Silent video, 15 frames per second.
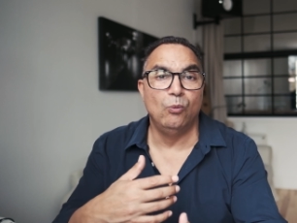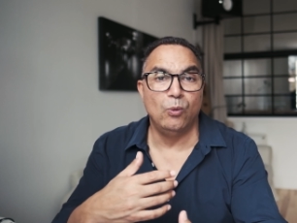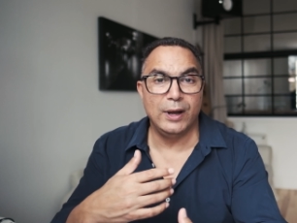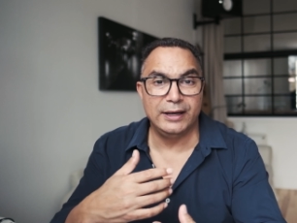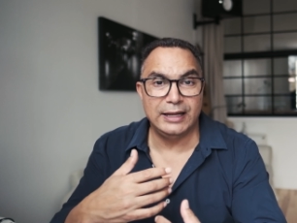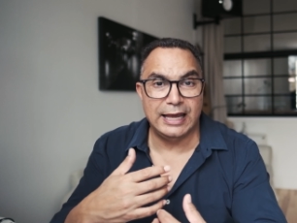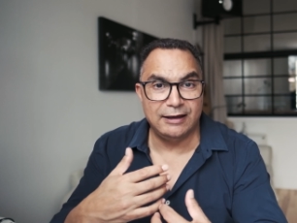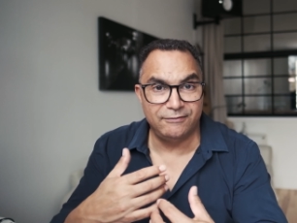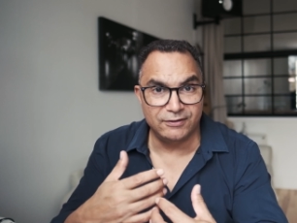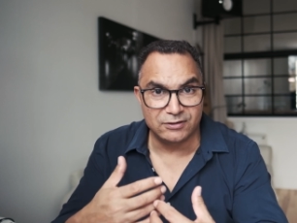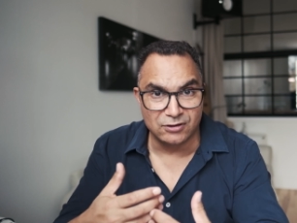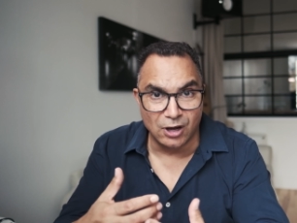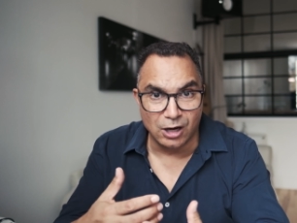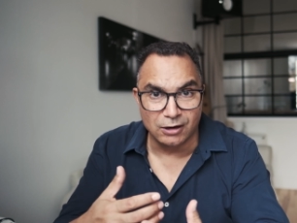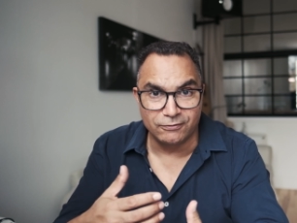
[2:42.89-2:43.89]
when a
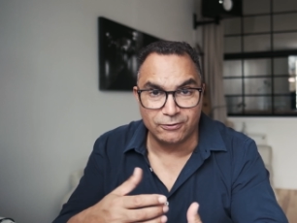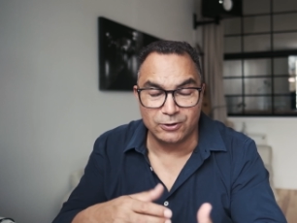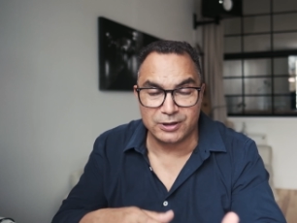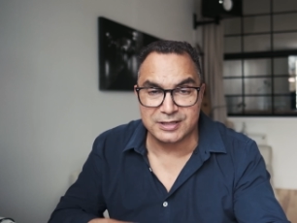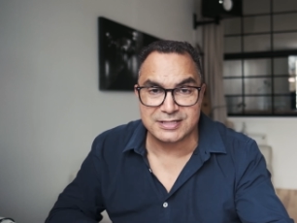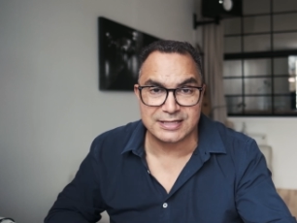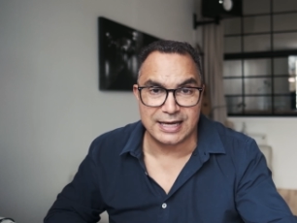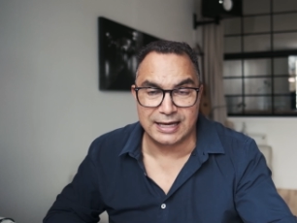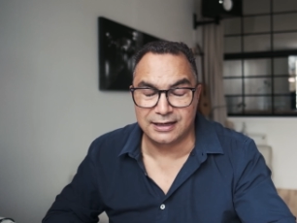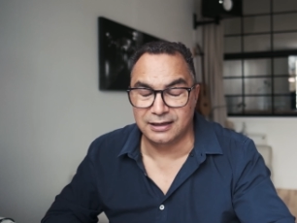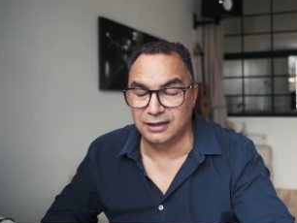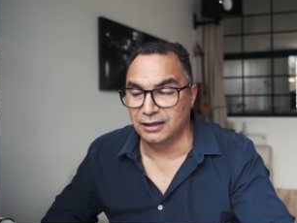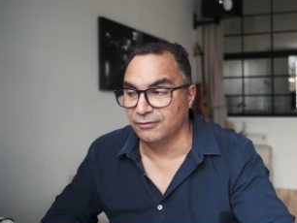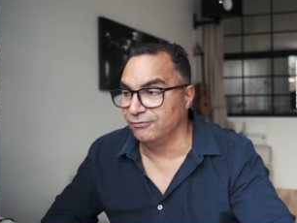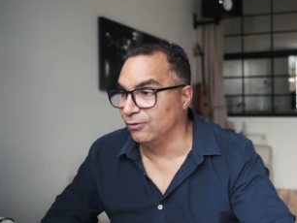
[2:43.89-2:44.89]
photographer is
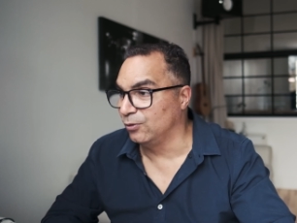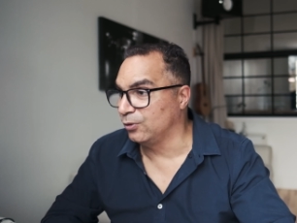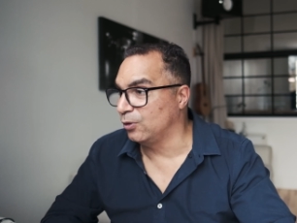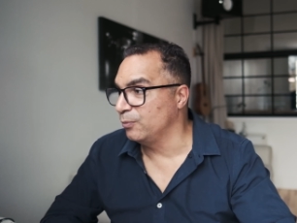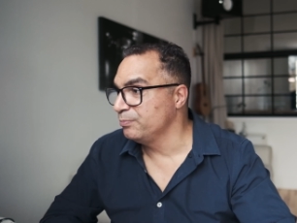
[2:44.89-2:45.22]
editing a photo.